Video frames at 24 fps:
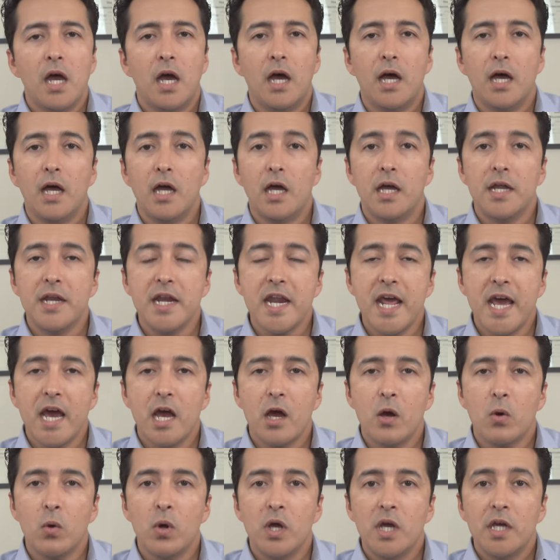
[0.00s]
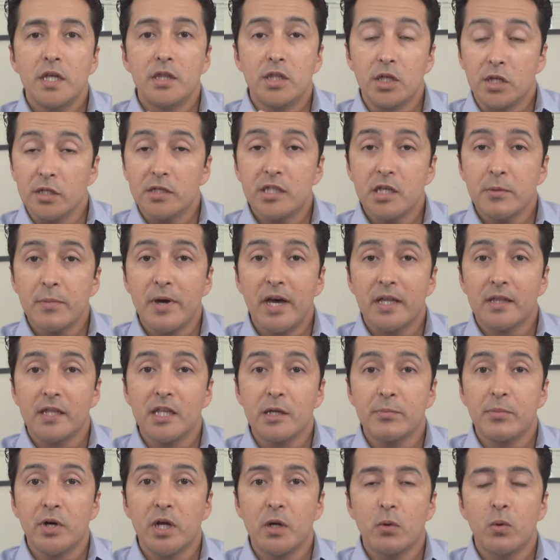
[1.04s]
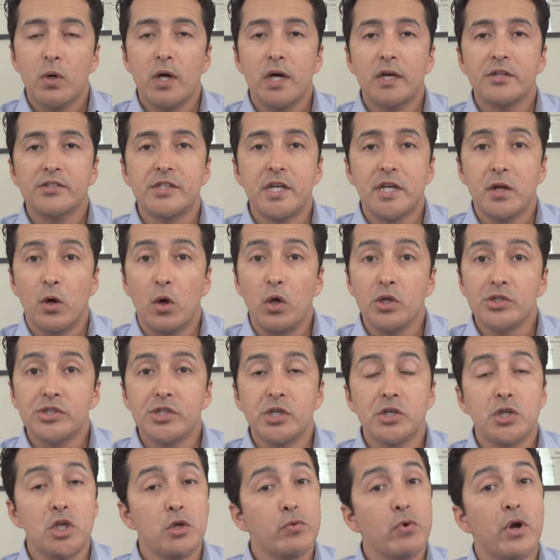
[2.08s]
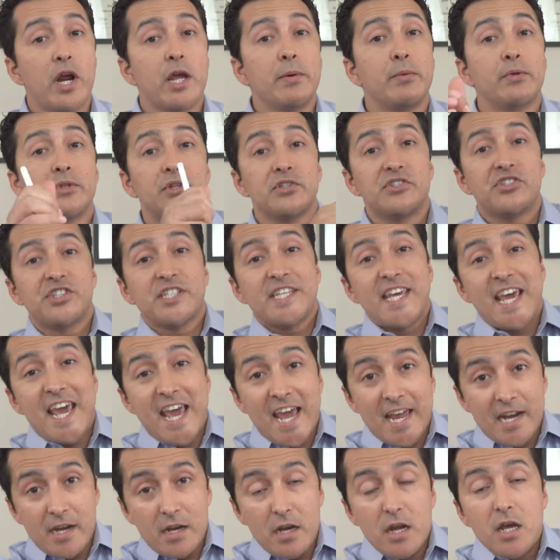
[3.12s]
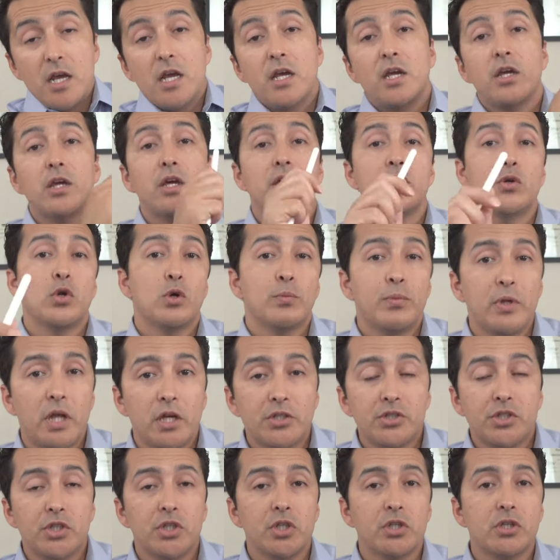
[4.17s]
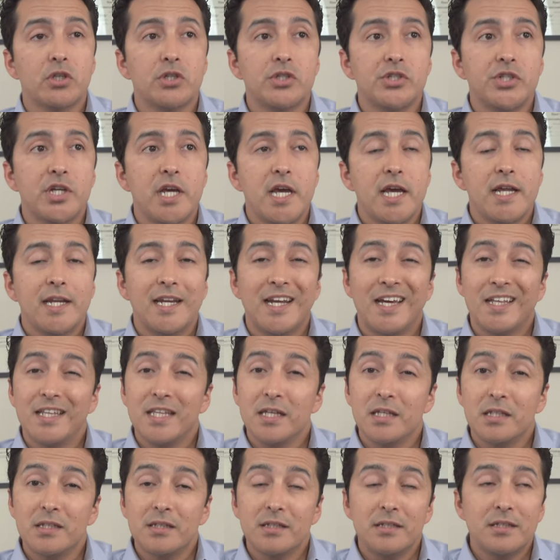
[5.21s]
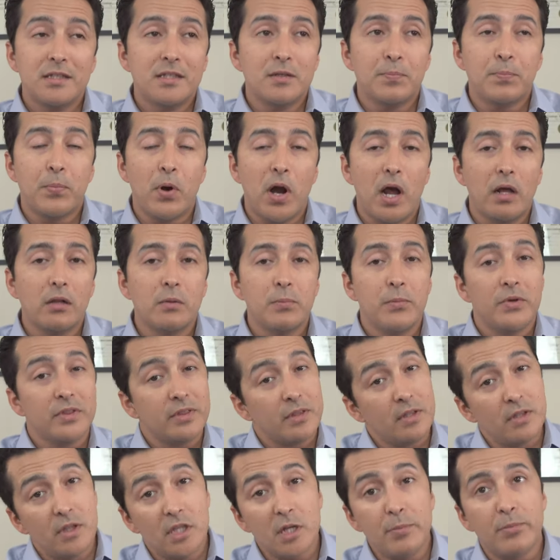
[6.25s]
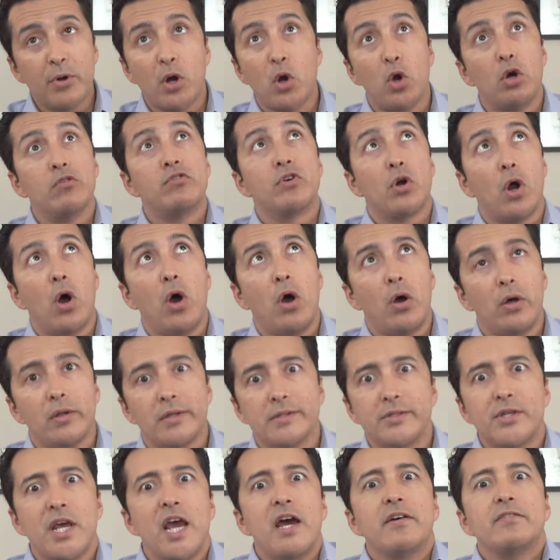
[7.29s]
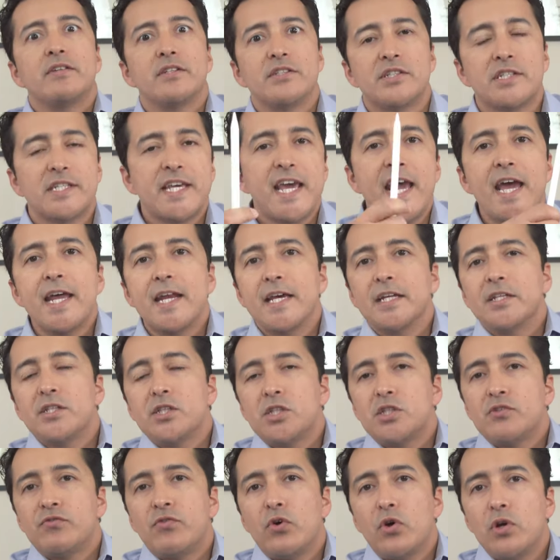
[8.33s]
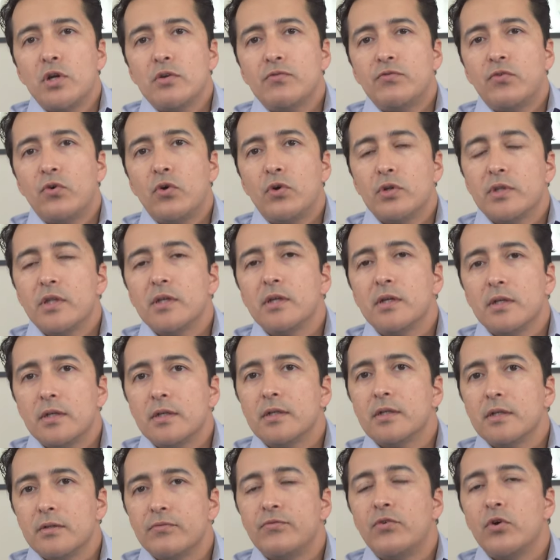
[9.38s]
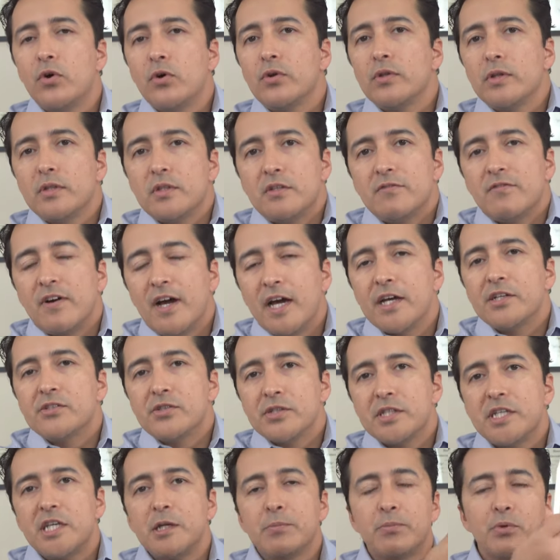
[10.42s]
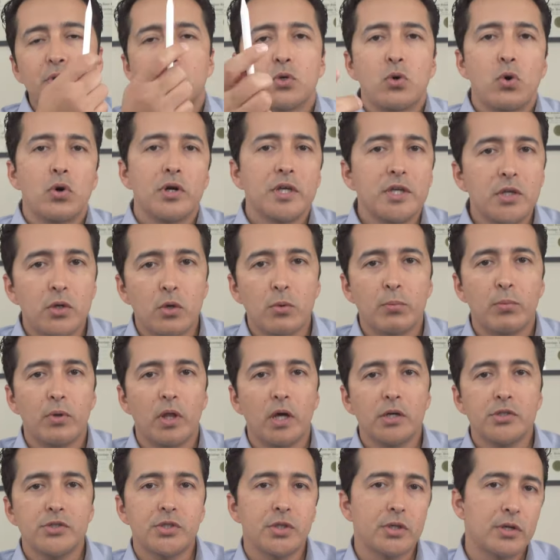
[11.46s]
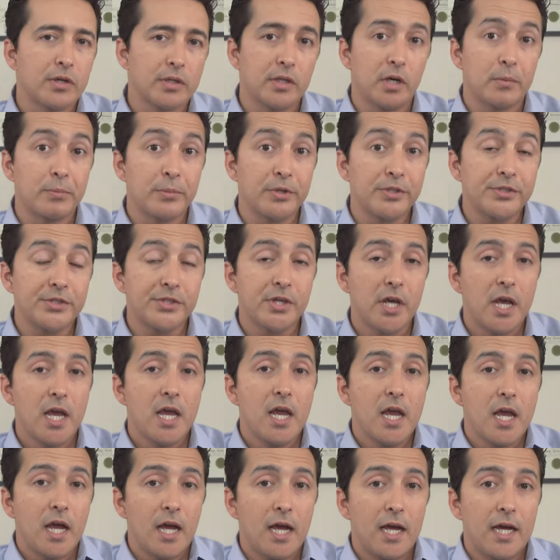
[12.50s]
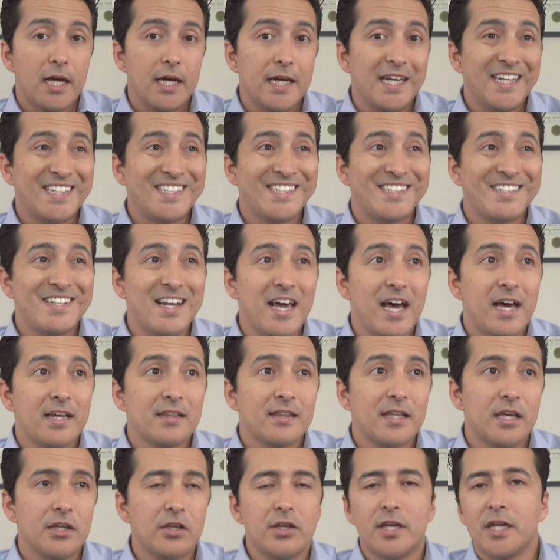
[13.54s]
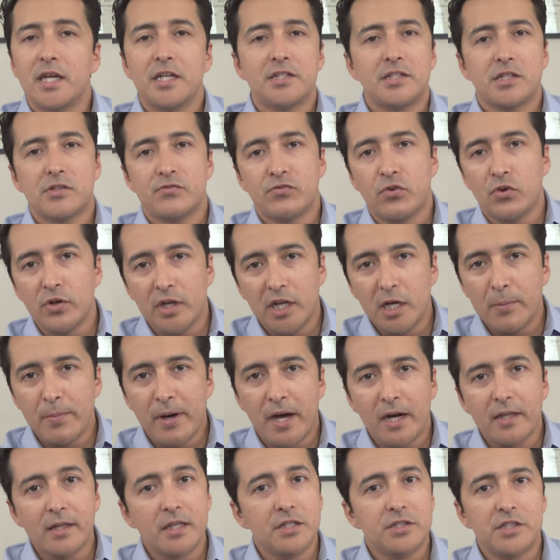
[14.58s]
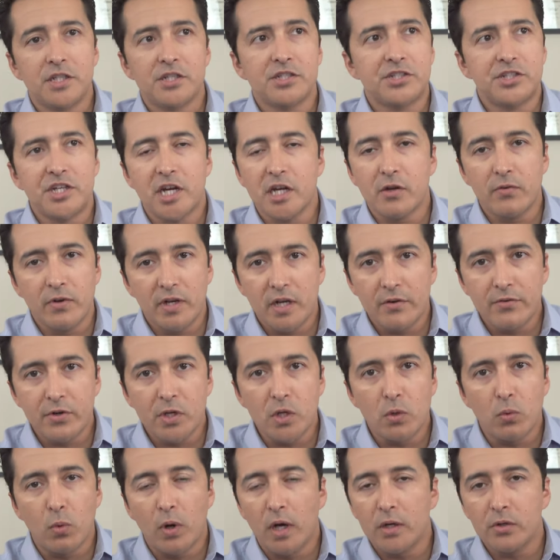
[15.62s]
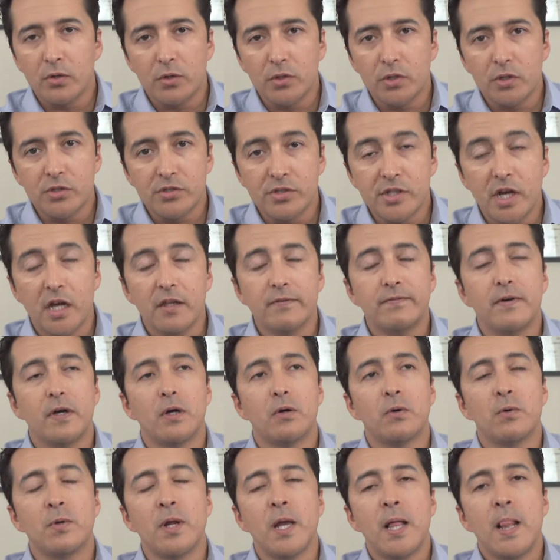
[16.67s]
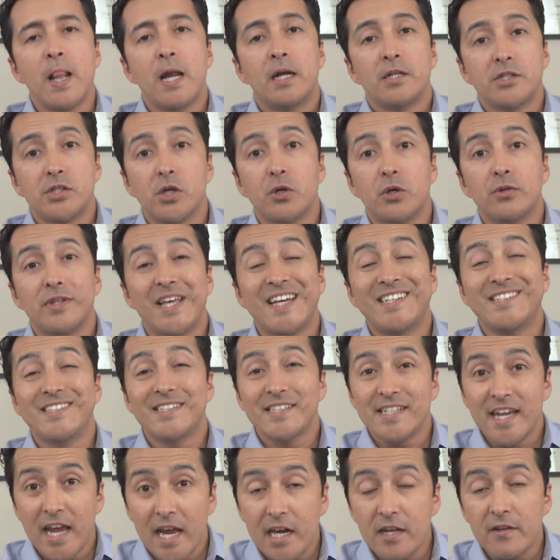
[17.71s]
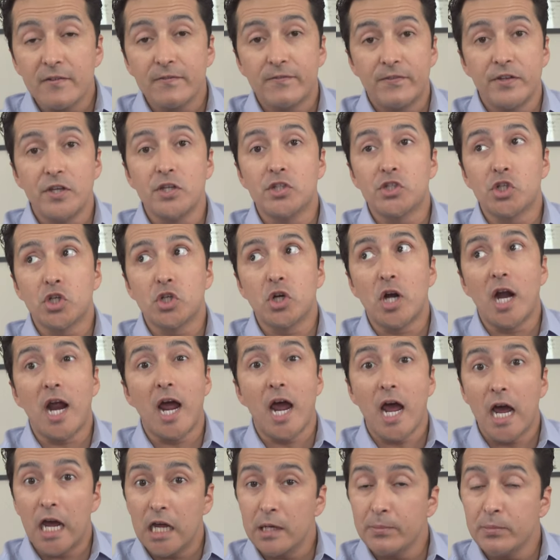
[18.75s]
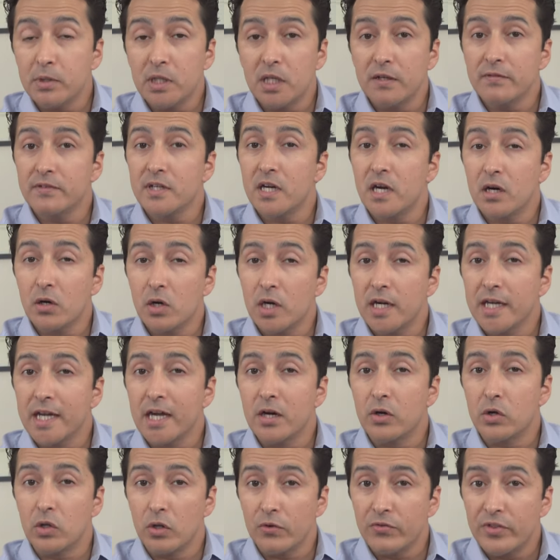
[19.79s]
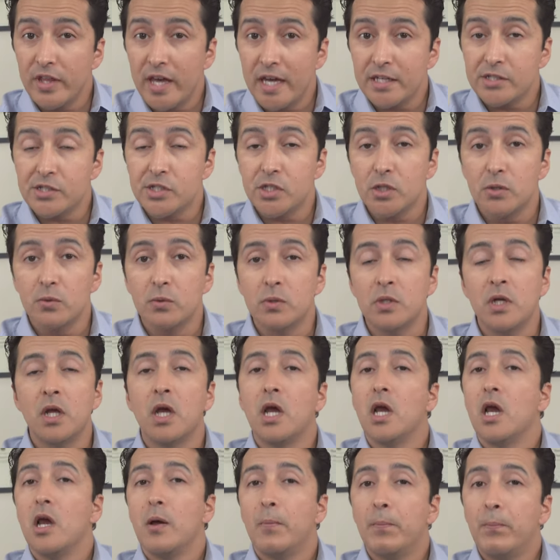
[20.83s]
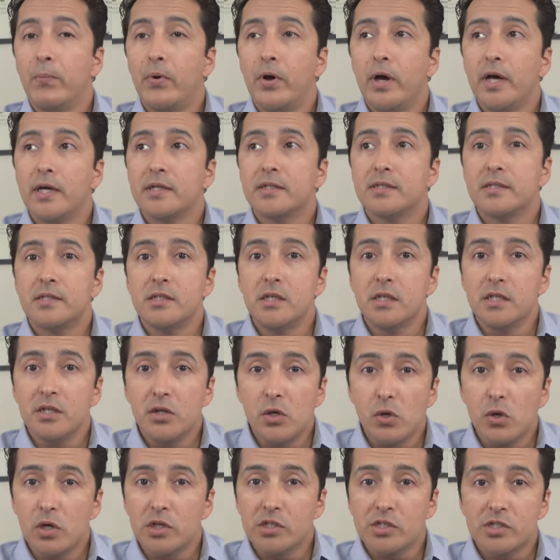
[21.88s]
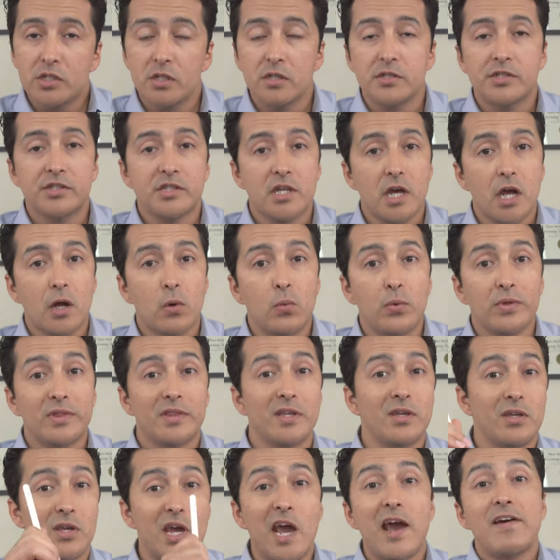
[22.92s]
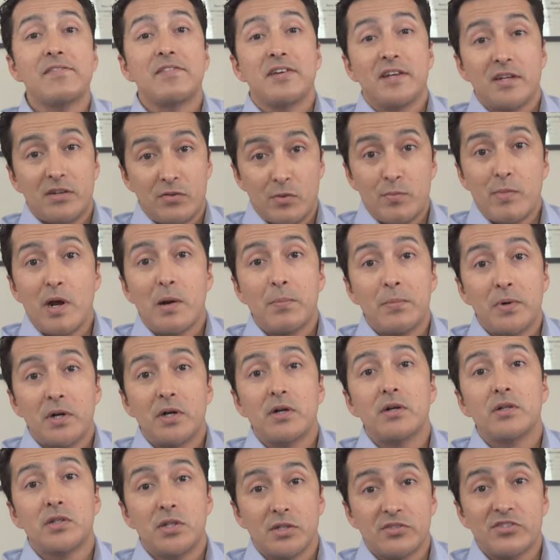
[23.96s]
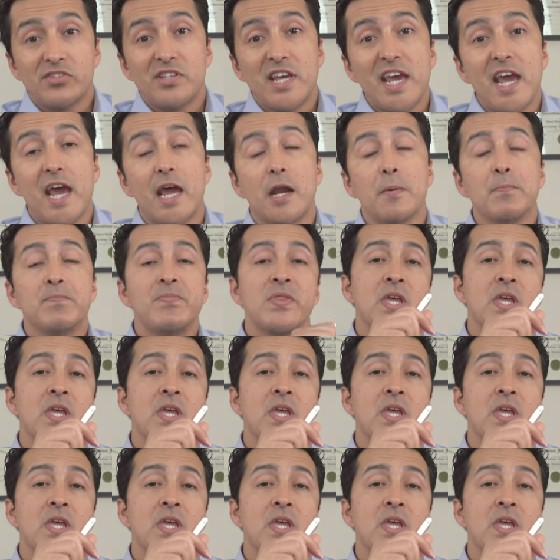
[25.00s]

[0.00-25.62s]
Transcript: Now, the good thing about Libre was that also you were able to scan your blood sugars. Now, the problem with the Libre overall is you have to scan it for the device to keep recording your blood sugar numbers. It's not like you cannot just forget about it and just check whenever you want on your cell phone. So that scanning feature, I believe they're going to get rid of that soon, but you're still stuck with you have to remember to scan.